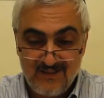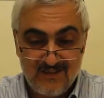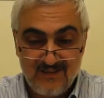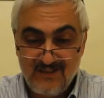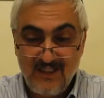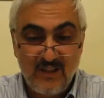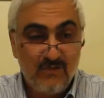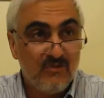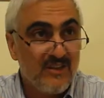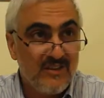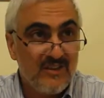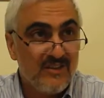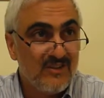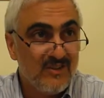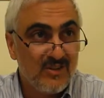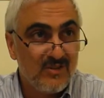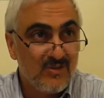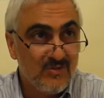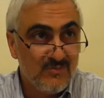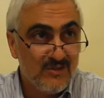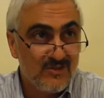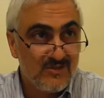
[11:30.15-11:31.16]
It's not written in the
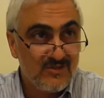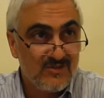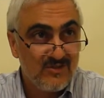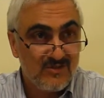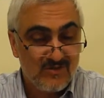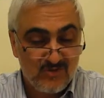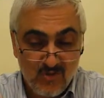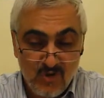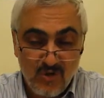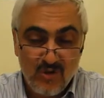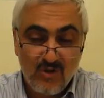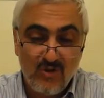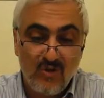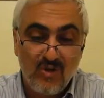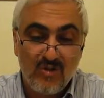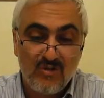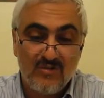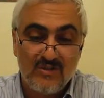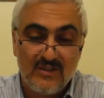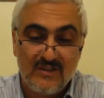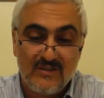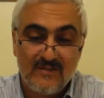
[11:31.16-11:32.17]
Chumash. It's all
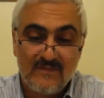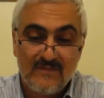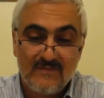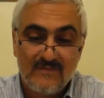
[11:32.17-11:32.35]
orally.